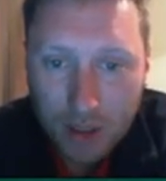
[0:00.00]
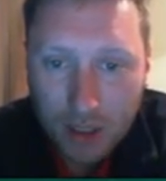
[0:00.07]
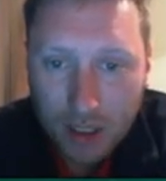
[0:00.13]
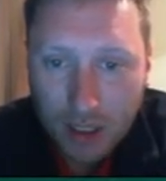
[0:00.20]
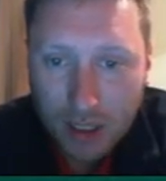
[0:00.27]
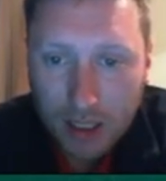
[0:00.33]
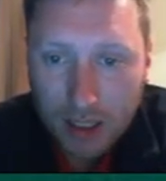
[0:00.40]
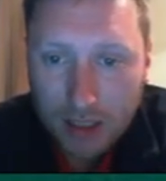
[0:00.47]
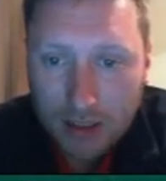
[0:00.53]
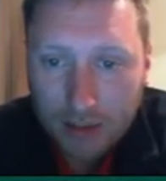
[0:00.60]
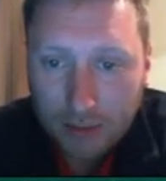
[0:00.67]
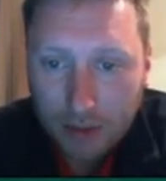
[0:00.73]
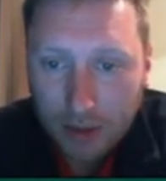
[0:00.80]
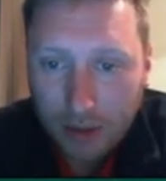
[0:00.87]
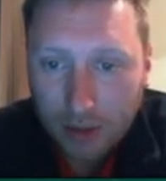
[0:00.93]
Uh, let's
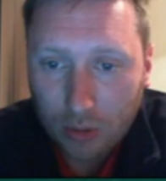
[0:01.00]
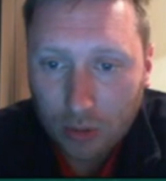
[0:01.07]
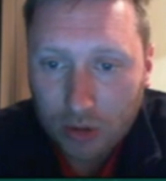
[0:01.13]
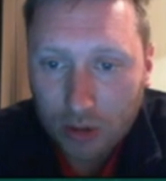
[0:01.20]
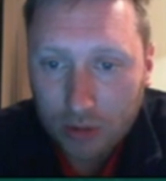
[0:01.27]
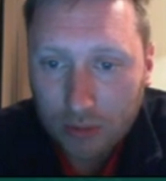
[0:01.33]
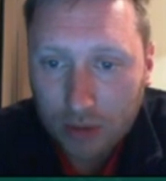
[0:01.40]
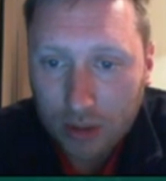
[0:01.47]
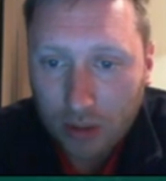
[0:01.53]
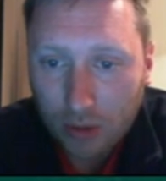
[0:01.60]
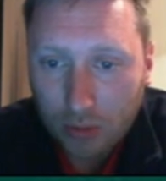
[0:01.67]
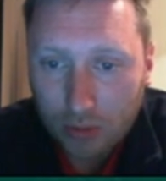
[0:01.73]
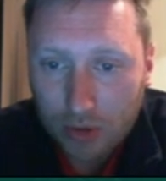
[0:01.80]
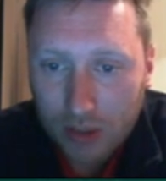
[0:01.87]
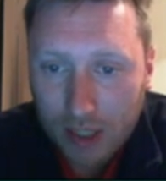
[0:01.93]
have a look at the all-time
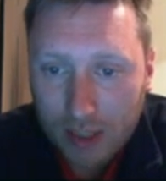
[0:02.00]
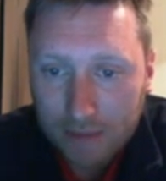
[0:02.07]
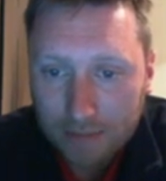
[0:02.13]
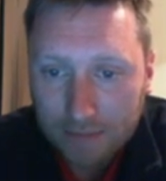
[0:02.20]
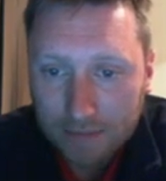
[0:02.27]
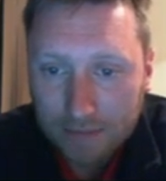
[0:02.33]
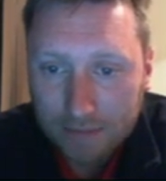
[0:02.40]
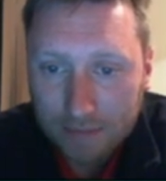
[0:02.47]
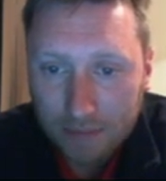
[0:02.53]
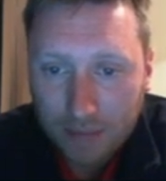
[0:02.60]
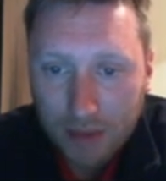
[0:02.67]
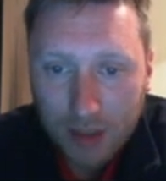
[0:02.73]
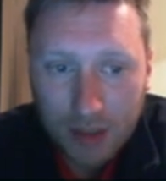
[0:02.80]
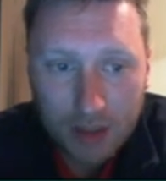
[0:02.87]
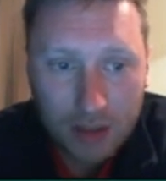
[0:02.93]
goals then.
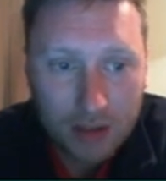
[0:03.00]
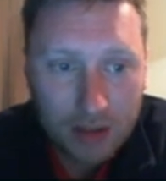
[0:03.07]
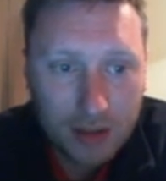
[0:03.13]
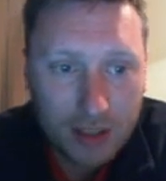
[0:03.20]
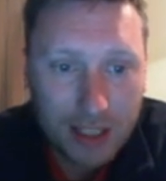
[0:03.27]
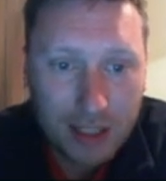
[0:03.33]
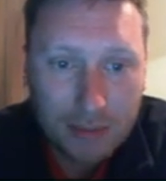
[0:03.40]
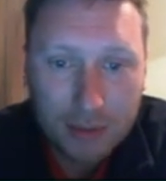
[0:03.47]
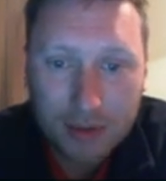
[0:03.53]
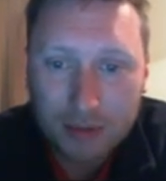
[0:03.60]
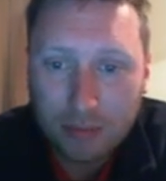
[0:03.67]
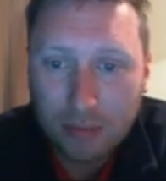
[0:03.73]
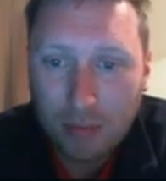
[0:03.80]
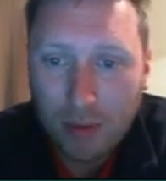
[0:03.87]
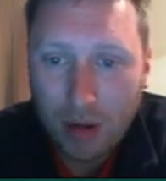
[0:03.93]
Keepers
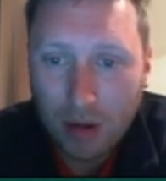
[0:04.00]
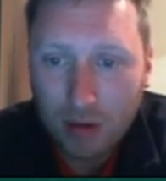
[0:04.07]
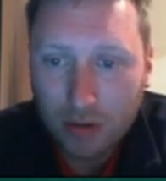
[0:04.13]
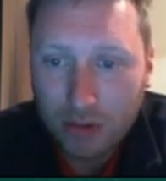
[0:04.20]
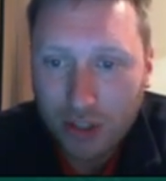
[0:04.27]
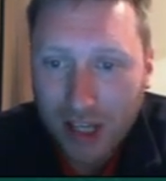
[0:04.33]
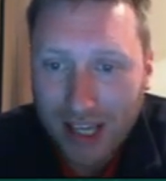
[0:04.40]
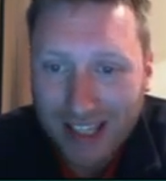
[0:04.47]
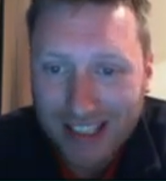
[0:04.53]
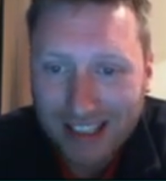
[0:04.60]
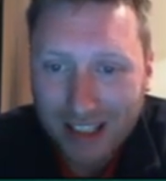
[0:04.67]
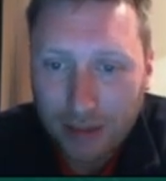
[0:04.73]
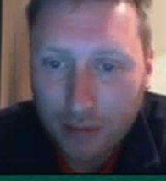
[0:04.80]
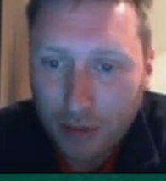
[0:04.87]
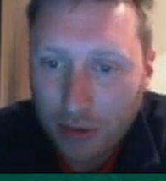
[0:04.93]
miles ahead in
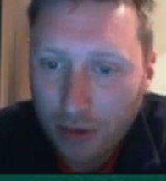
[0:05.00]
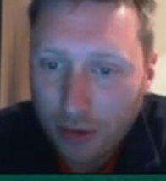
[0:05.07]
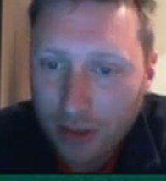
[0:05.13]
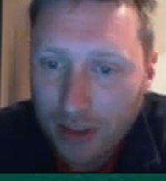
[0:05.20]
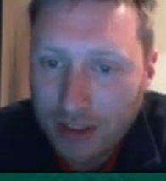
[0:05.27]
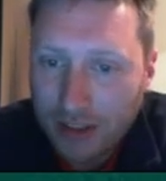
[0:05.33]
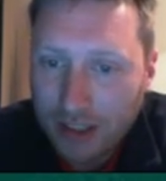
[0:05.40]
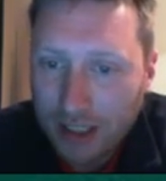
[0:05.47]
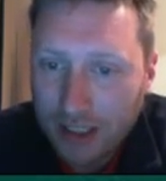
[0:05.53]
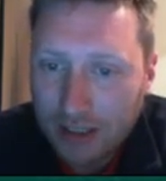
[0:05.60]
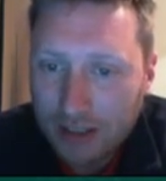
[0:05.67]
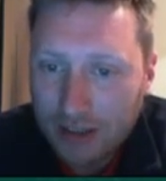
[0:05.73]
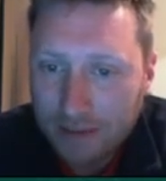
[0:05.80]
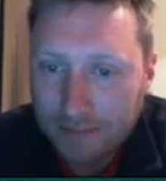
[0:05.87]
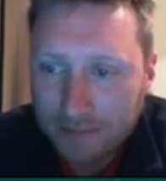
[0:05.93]
that with
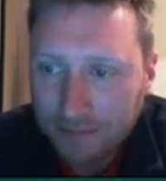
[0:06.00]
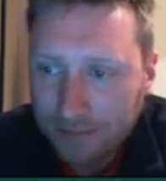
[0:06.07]
36.